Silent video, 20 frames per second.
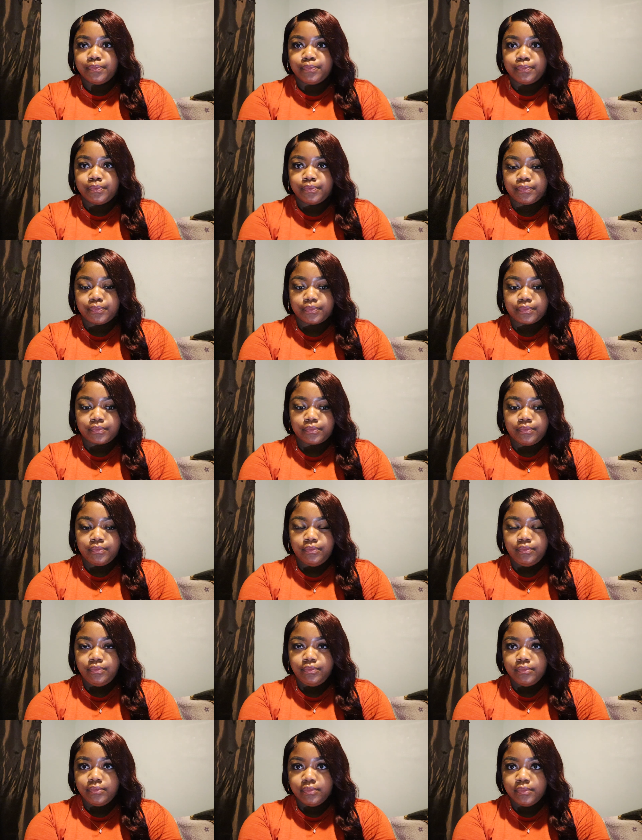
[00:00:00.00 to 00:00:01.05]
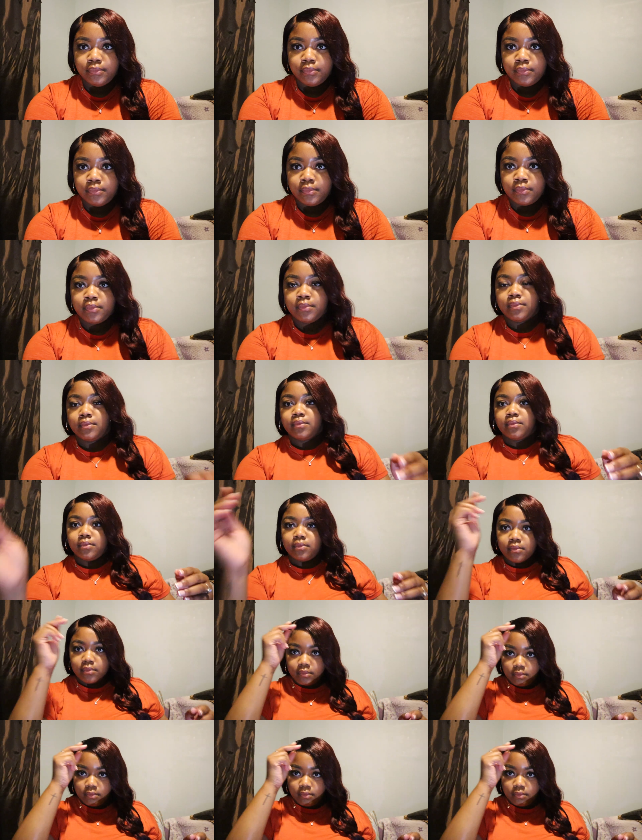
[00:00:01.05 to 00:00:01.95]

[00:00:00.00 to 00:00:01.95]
No one is speaking in this clip.